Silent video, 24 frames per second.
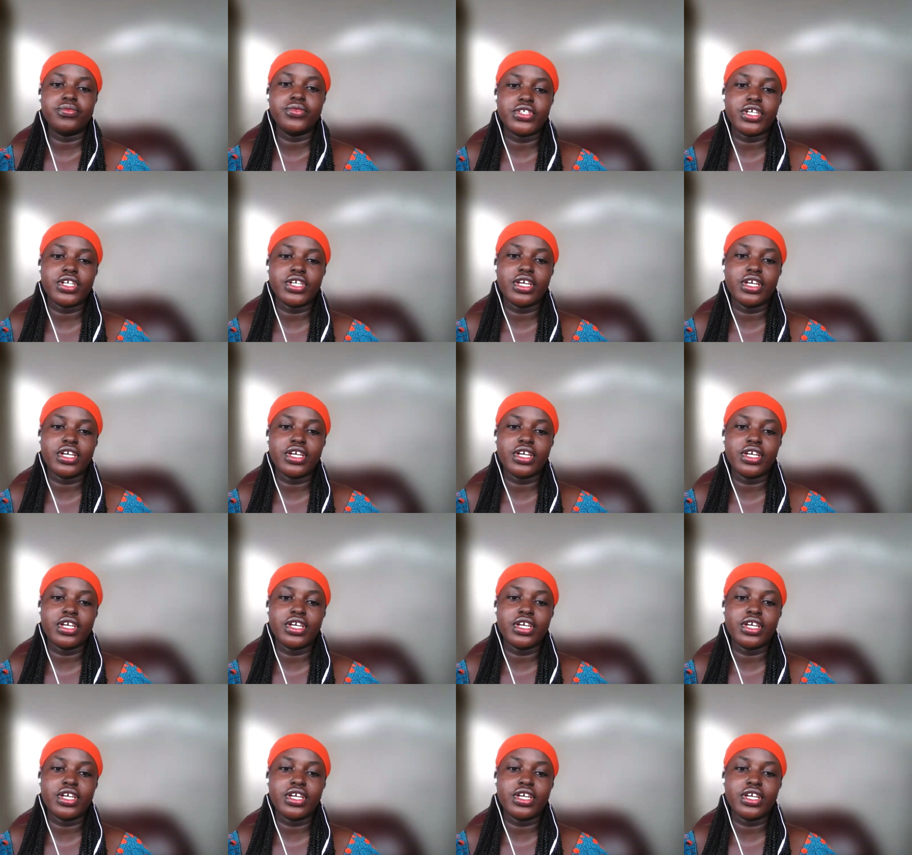gender
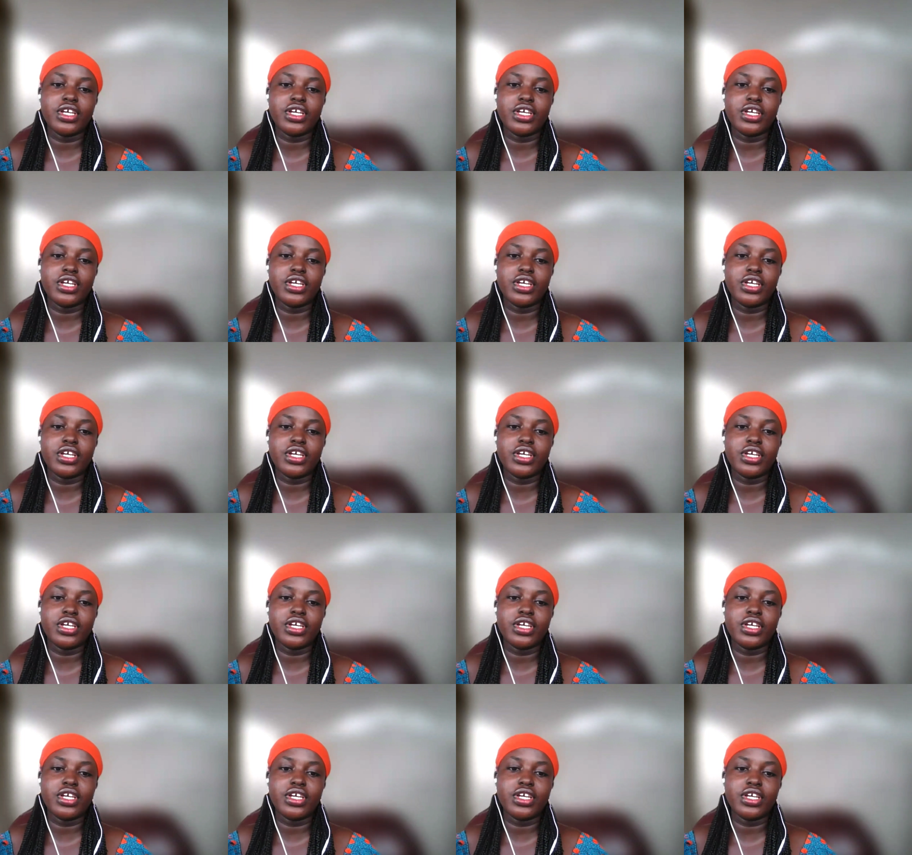is represented
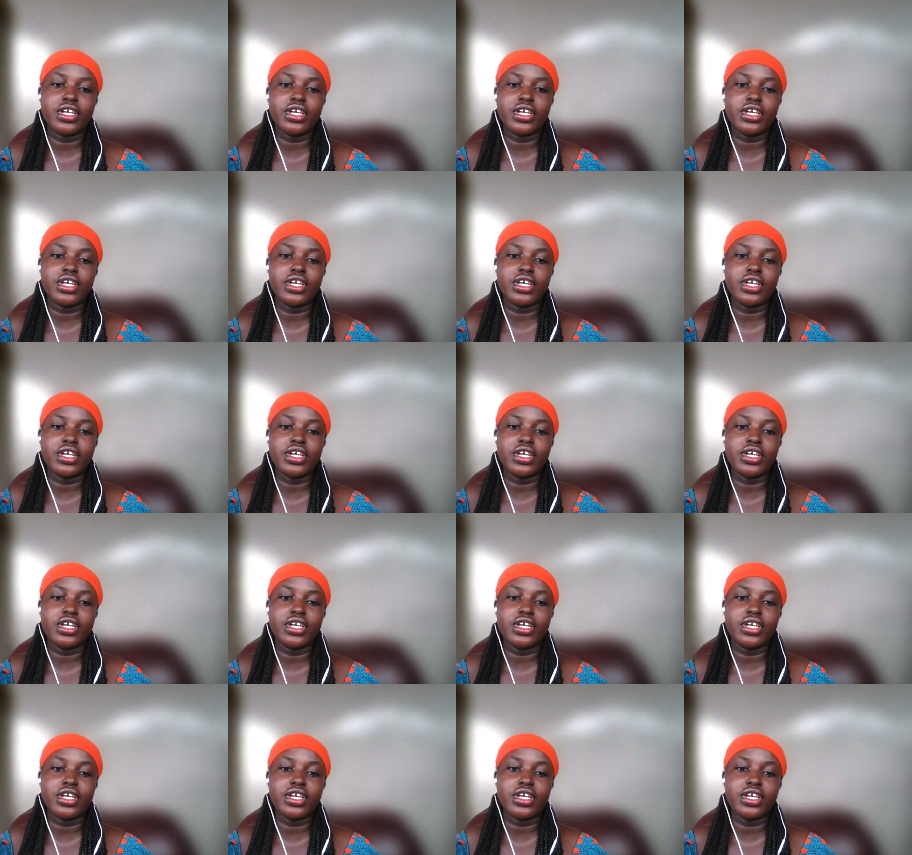when we are
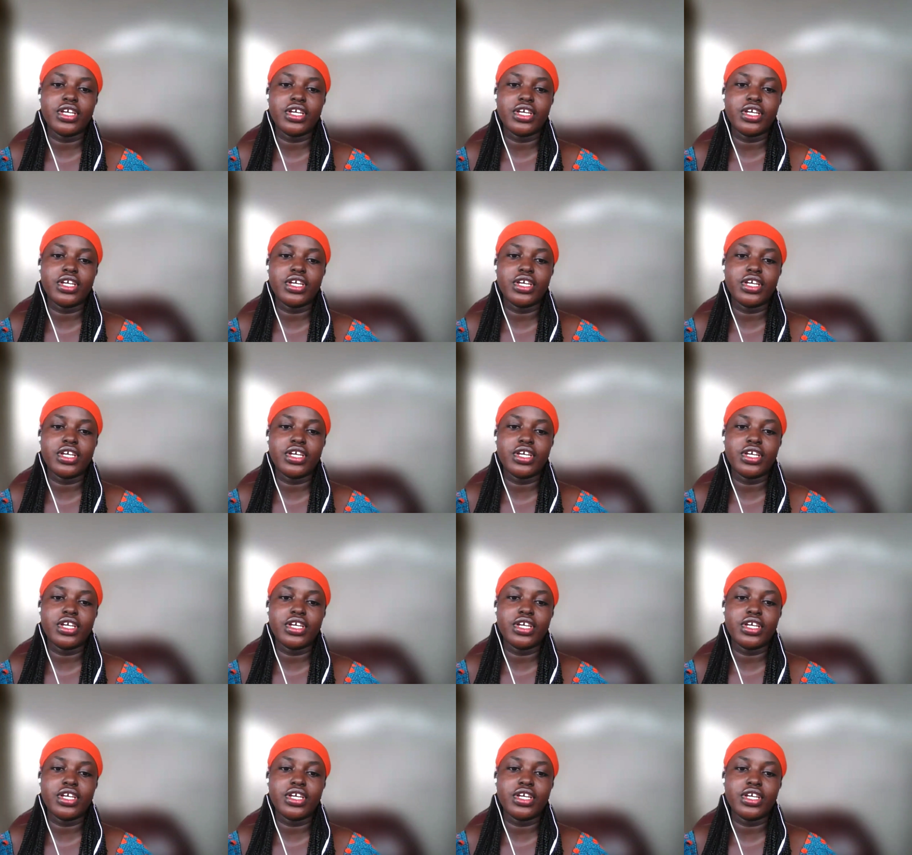translating among these
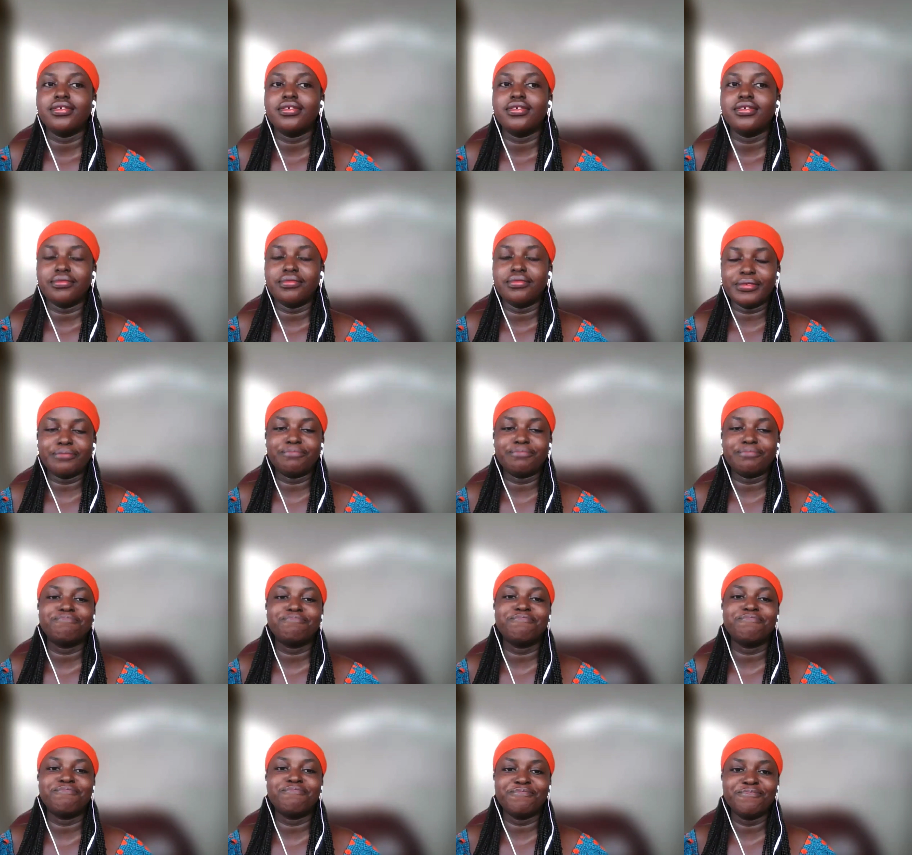local
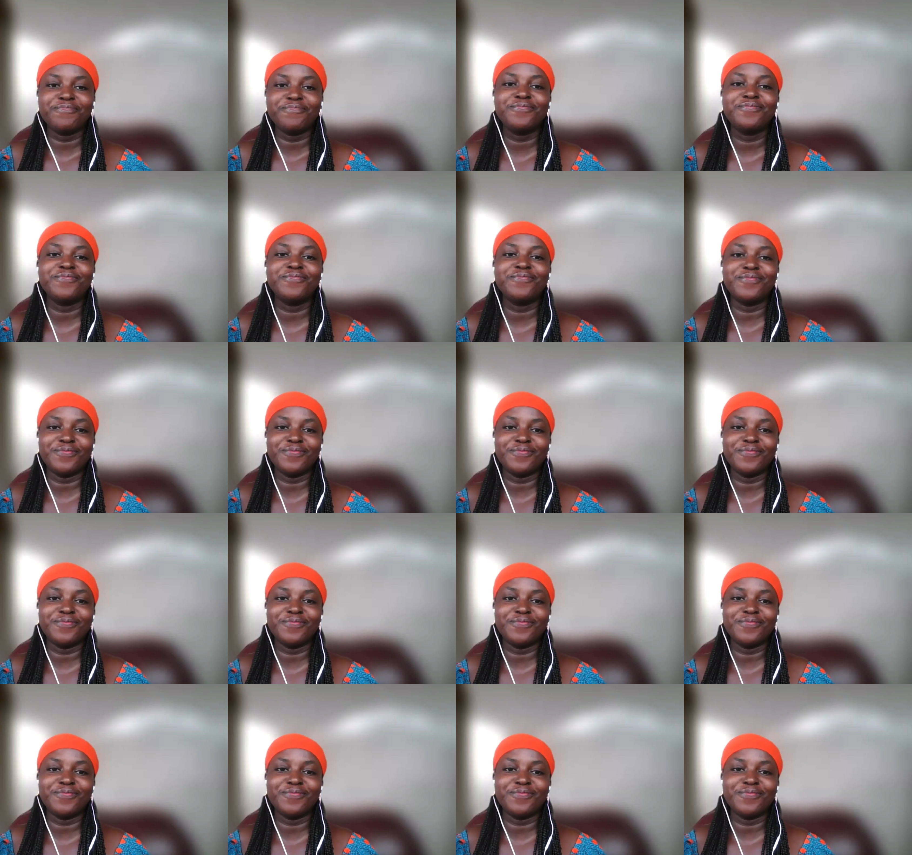languages. Yeah.